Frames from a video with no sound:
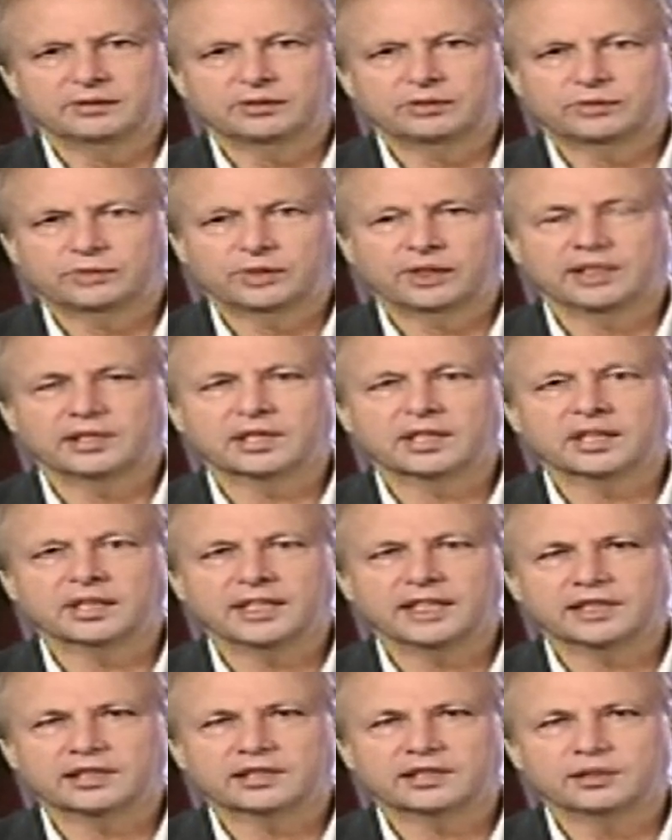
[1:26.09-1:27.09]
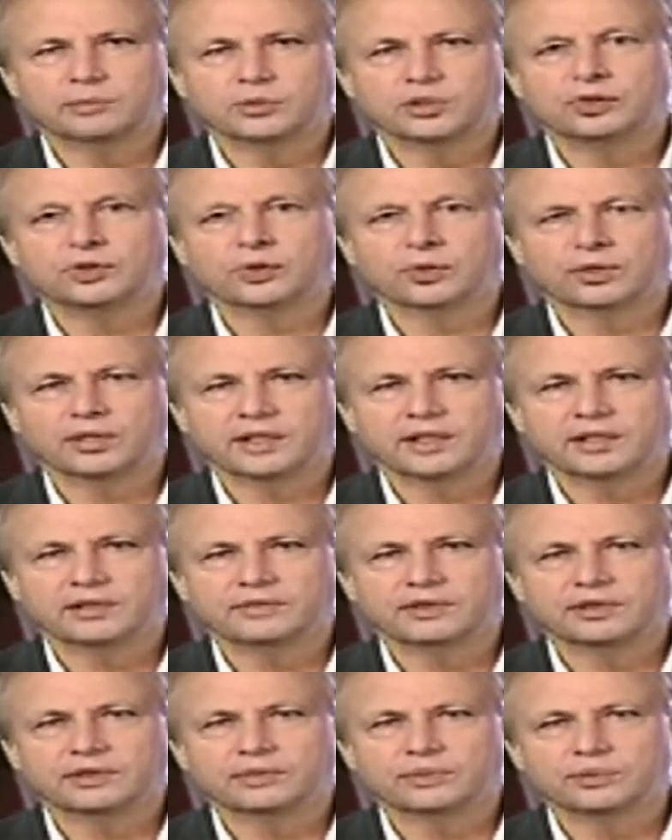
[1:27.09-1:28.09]
try to collect the majority
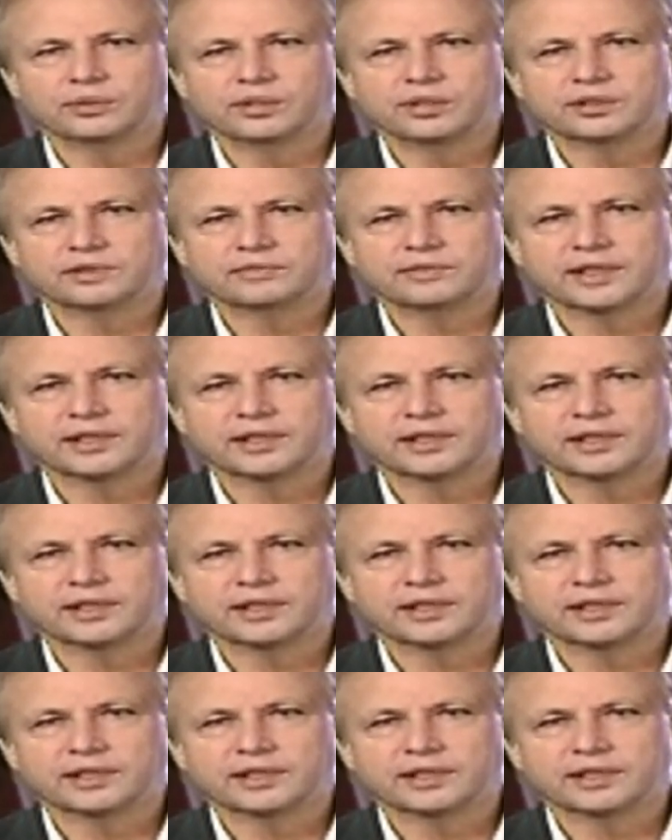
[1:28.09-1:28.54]
of it through this